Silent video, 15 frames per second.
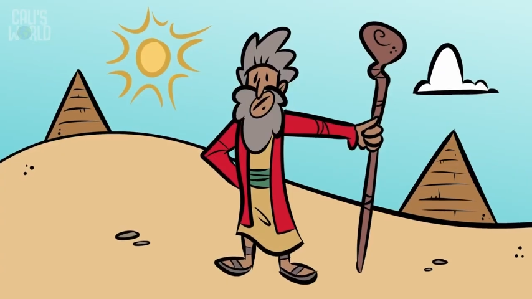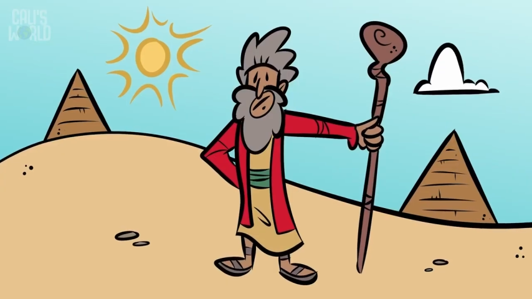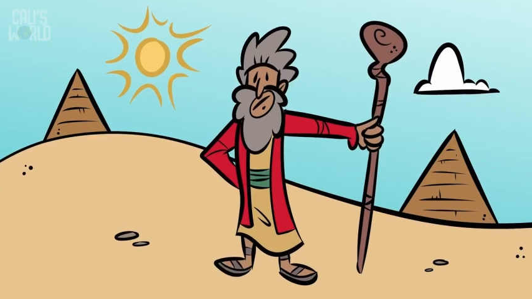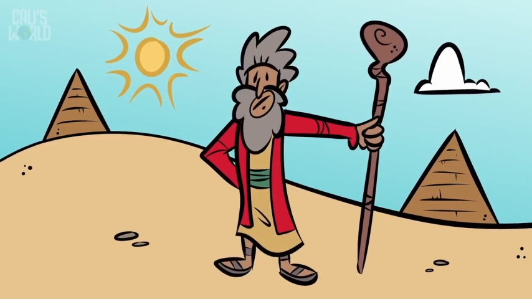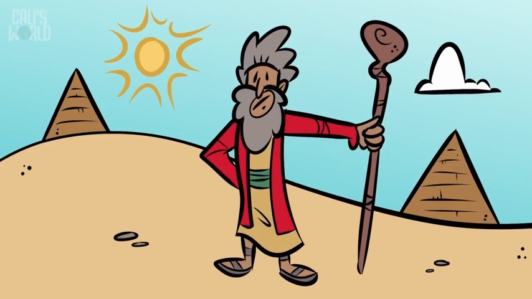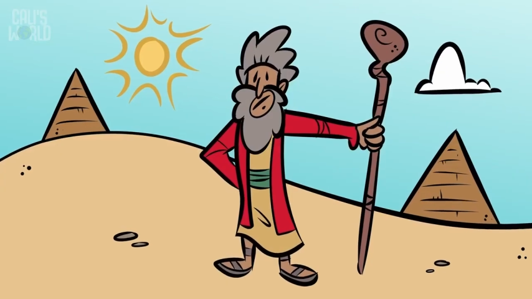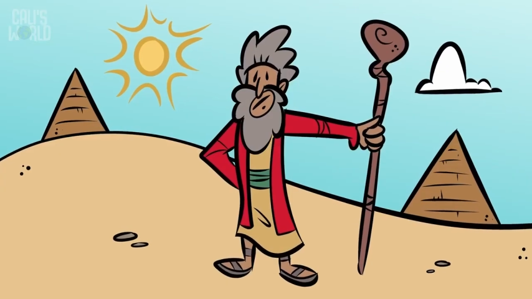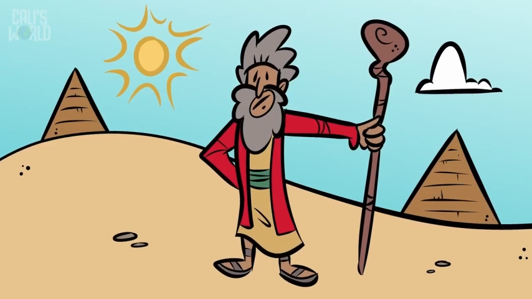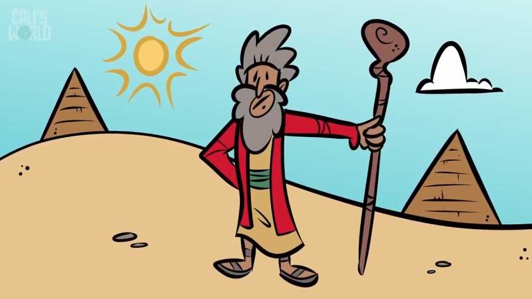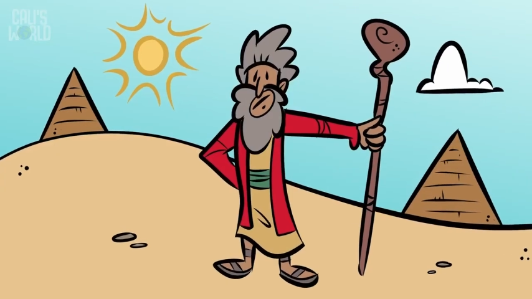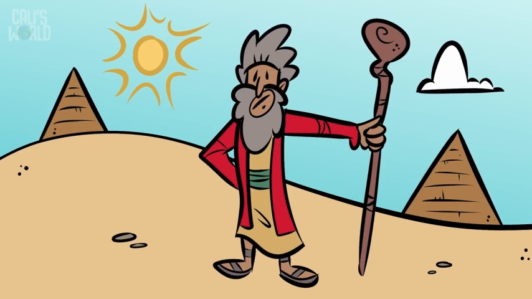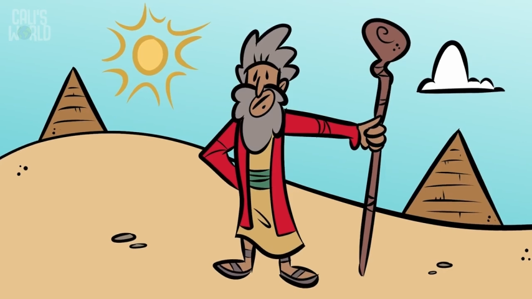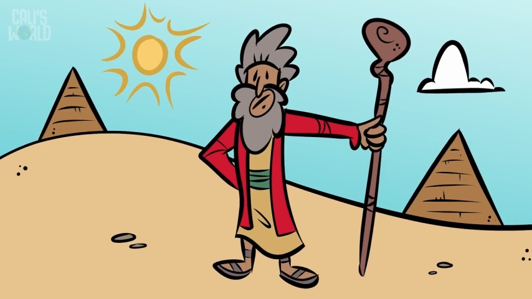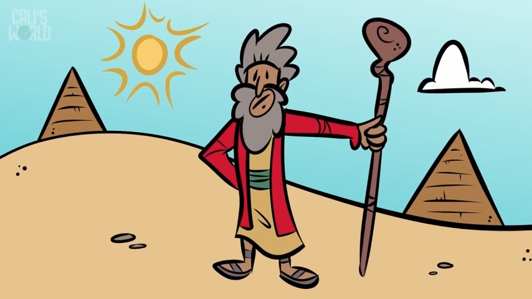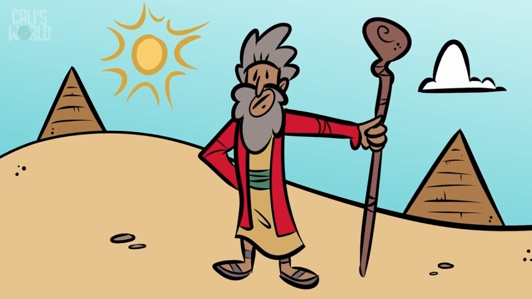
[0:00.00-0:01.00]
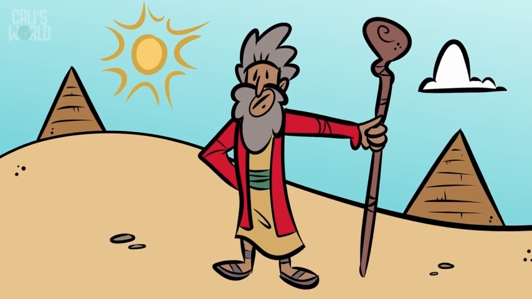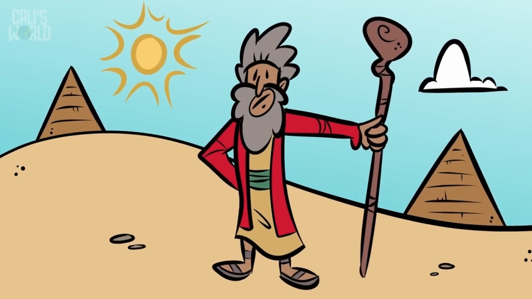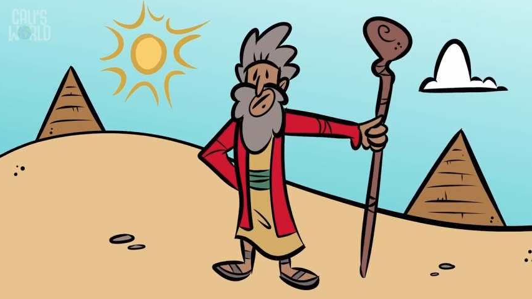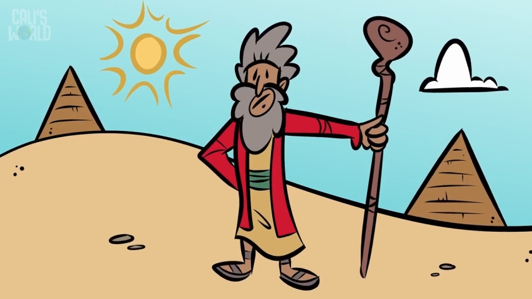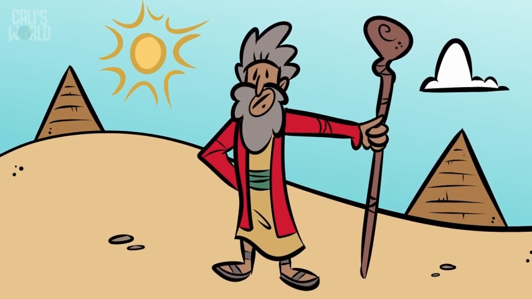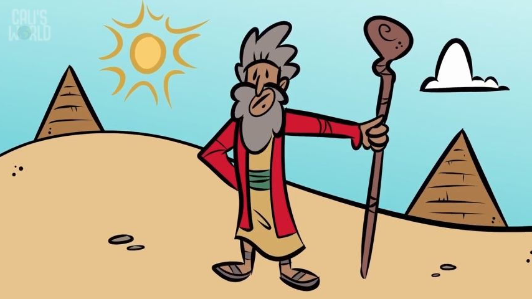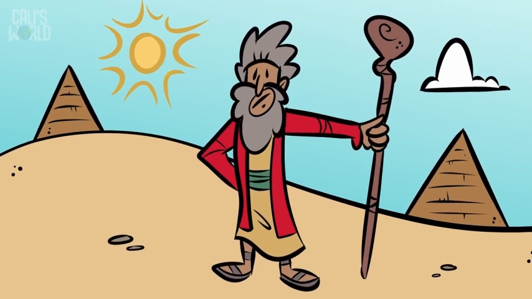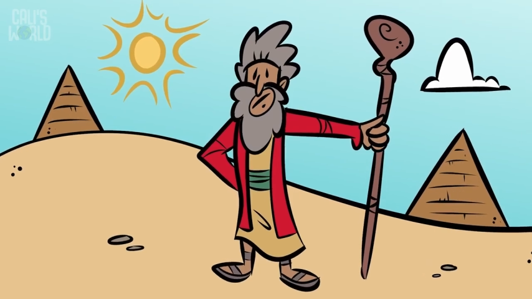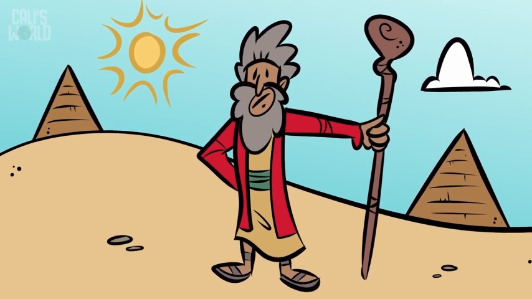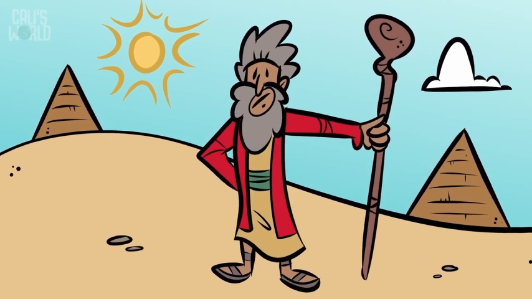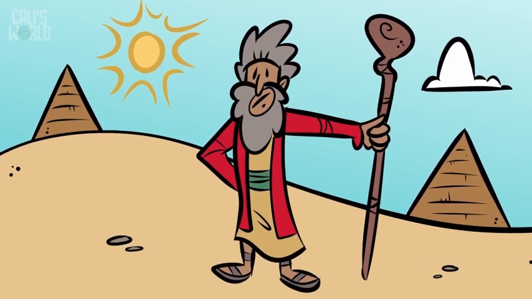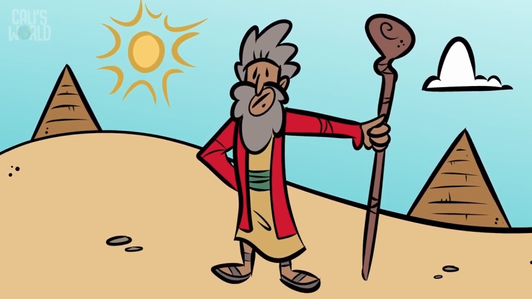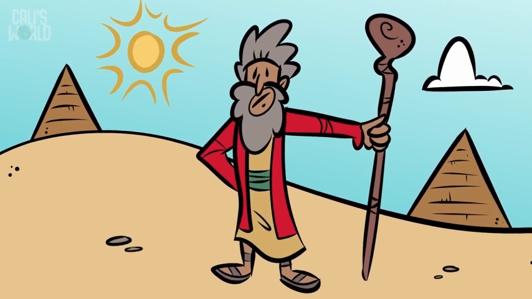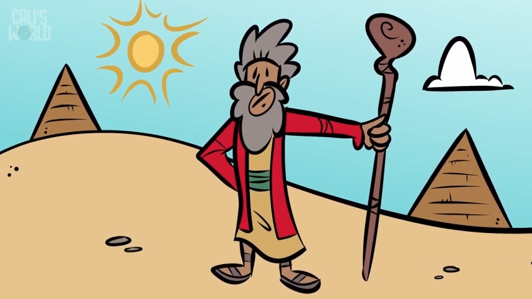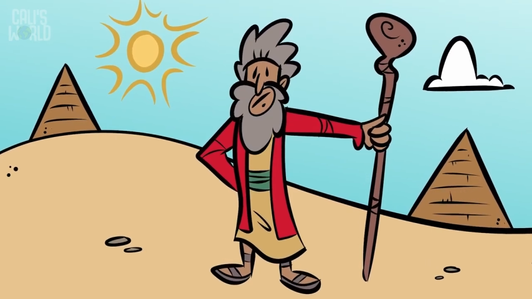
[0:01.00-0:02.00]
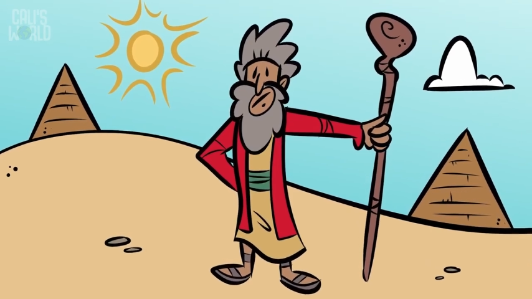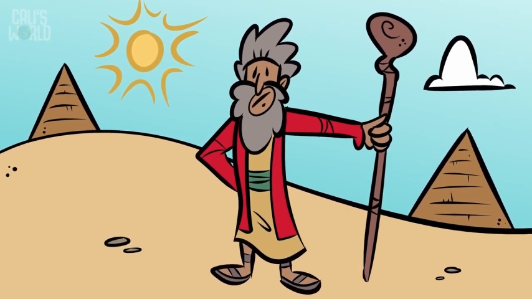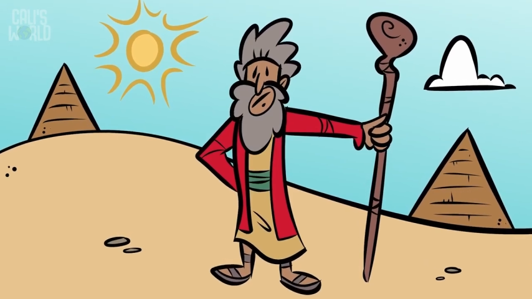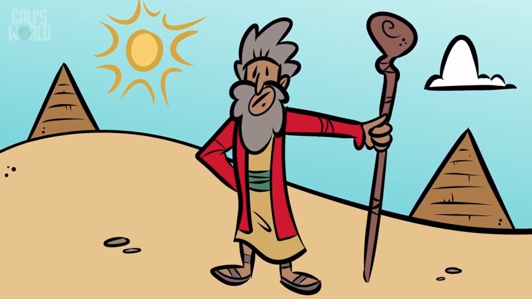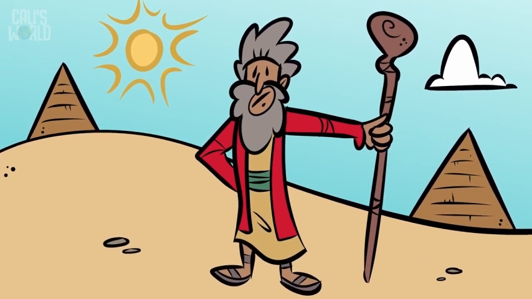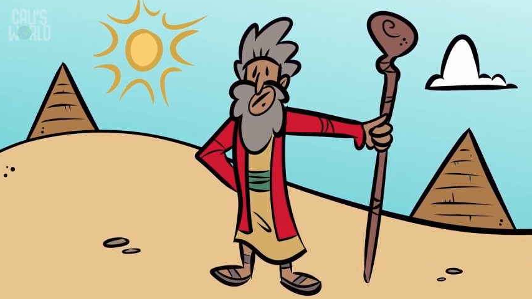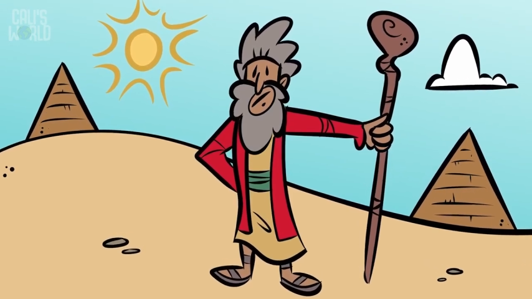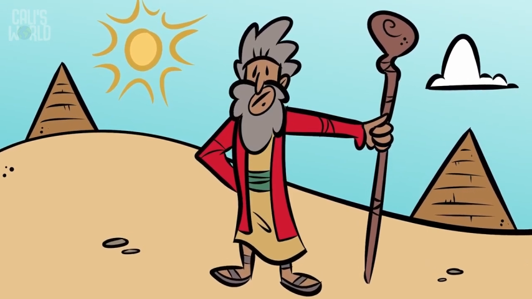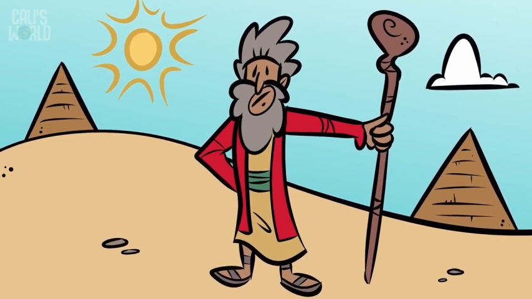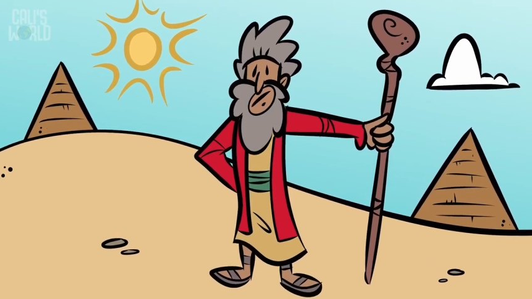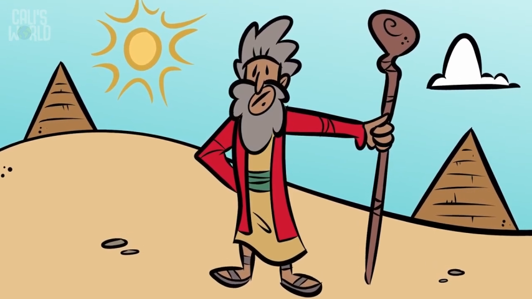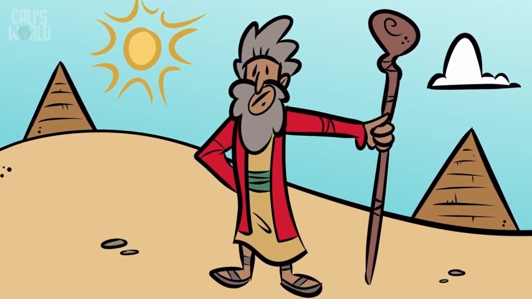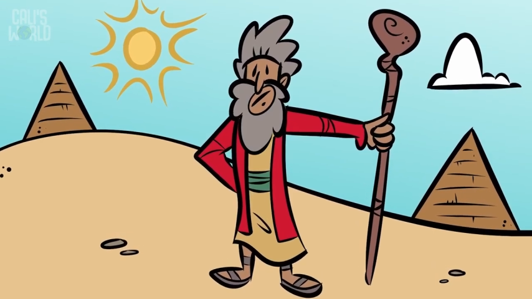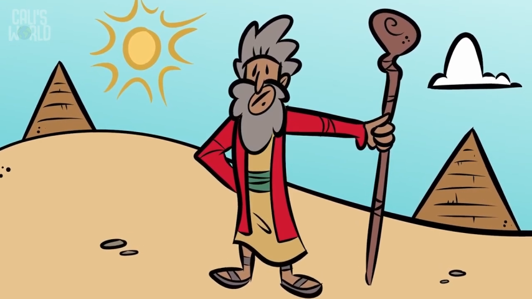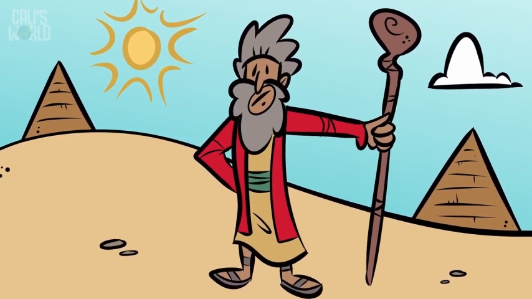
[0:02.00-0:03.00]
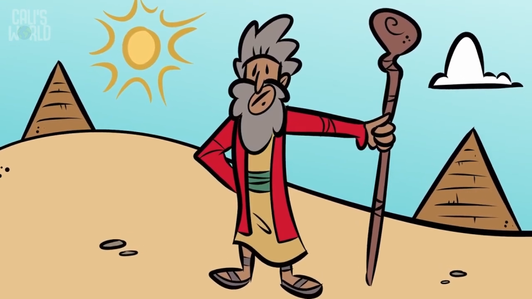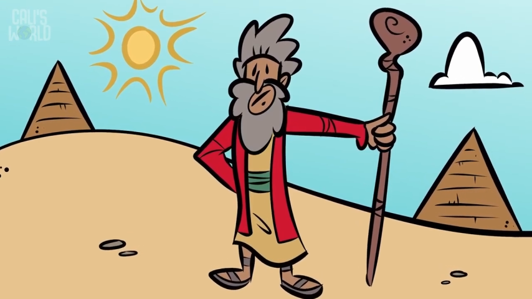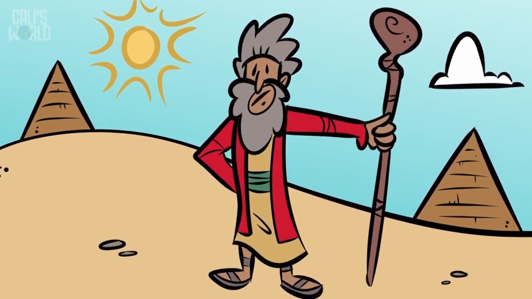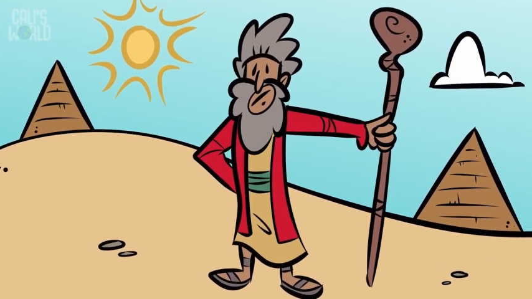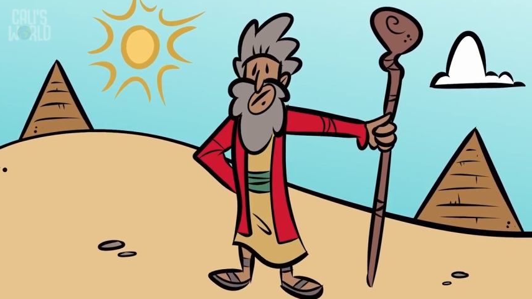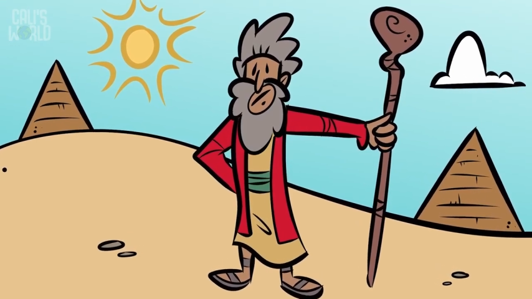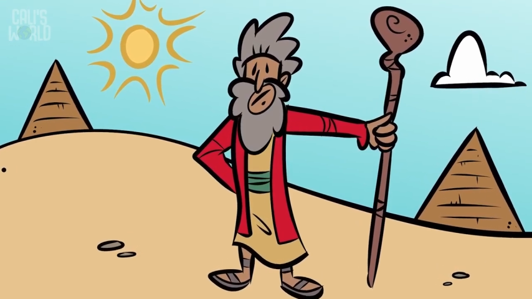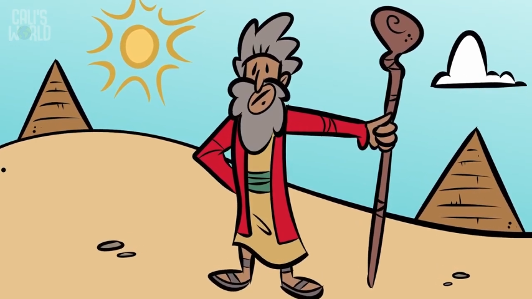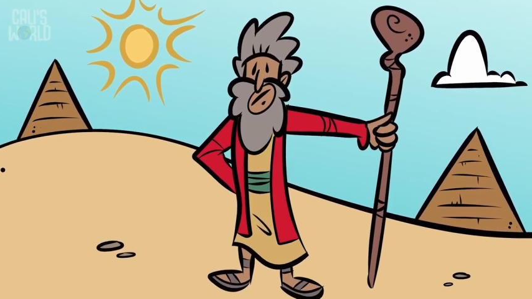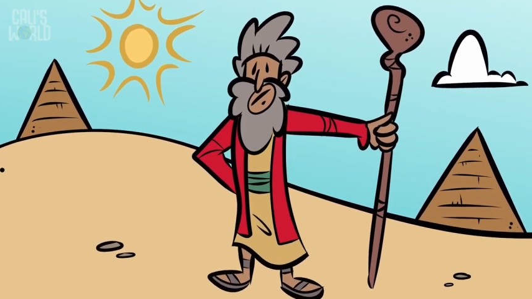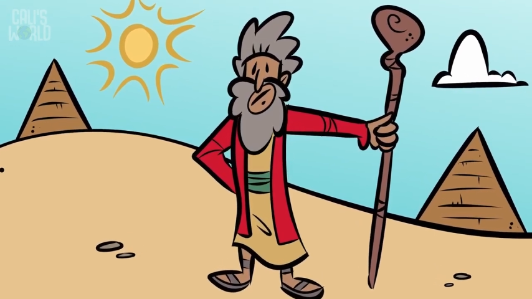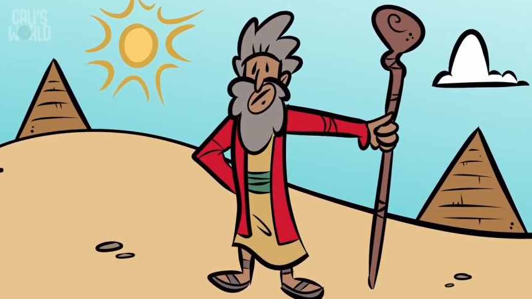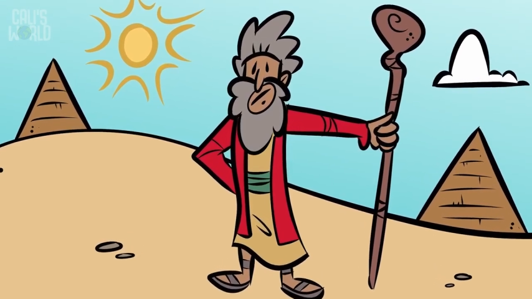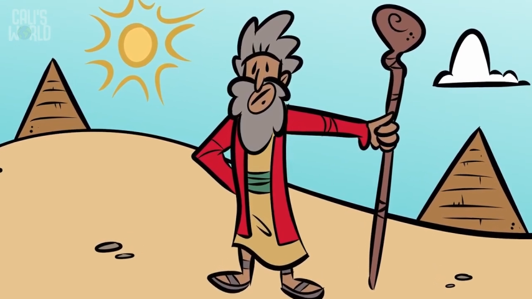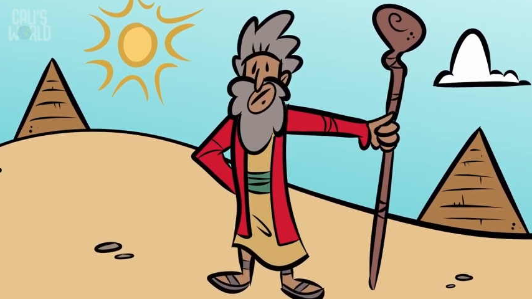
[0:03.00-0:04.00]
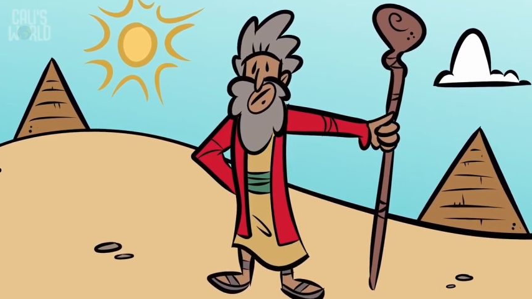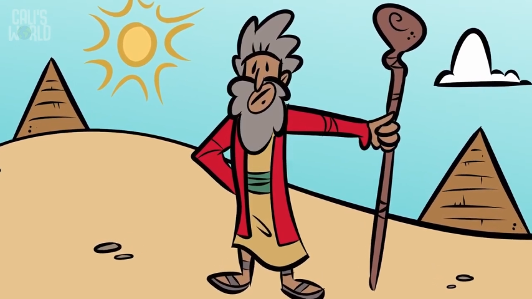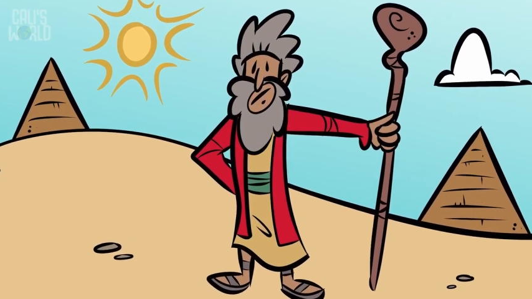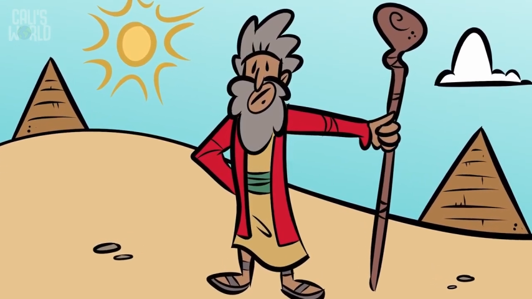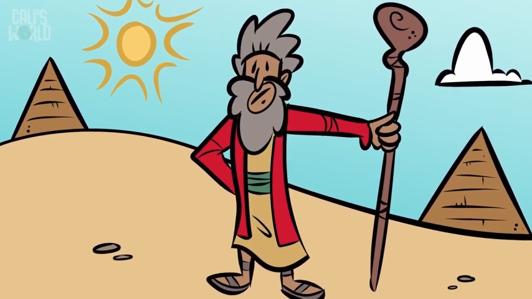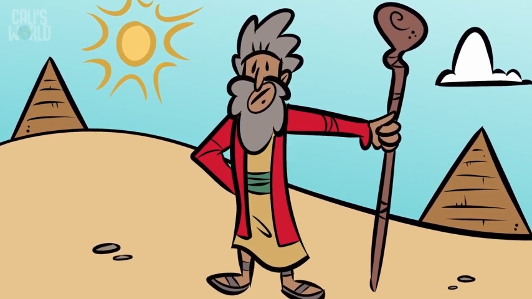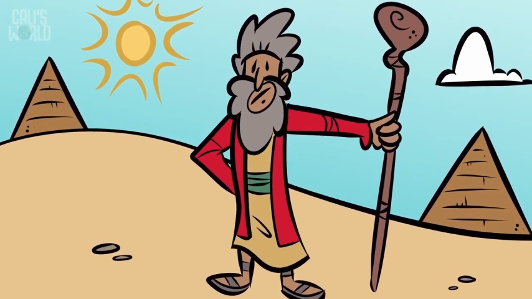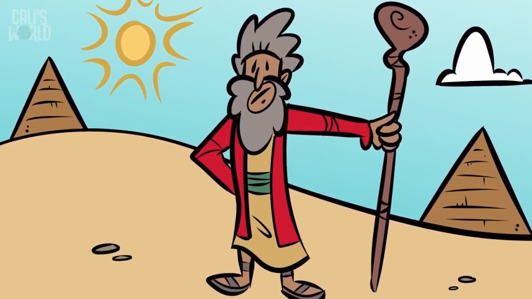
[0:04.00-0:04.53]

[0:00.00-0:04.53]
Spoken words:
[unreadable: no face in view]